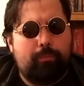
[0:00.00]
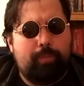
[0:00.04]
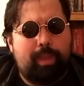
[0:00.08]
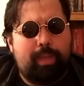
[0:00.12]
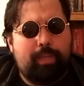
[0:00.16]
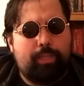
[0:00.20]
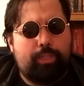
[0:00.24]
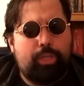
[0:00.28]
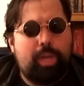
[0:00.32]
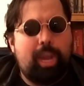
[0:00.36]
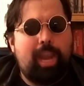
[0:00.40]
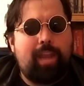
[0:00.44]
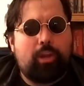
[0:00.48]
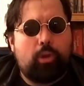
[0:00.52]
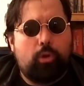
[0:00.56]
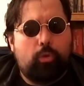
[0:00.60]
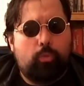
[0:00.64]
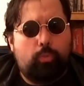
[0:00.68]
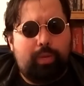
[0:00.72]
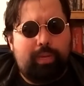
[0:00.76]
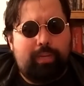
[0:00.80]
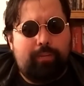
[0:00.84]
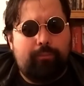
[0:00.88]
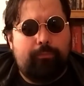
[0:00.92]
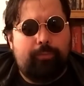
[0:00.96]
my Jack
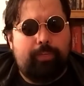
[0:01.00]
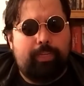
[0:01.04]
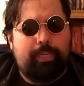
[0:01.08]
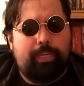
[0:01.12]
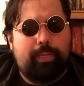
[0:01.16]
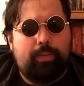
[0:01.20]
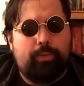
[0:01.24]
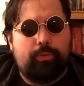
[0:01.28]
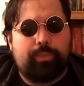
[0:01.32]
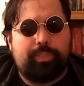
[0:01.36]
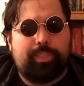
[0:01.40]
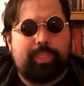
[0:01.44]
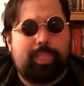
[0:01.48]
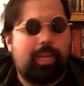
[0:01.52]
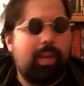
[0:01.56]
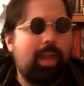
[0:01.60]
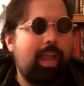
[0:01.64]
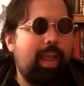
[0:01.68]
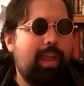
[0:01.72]
O'Ween videos that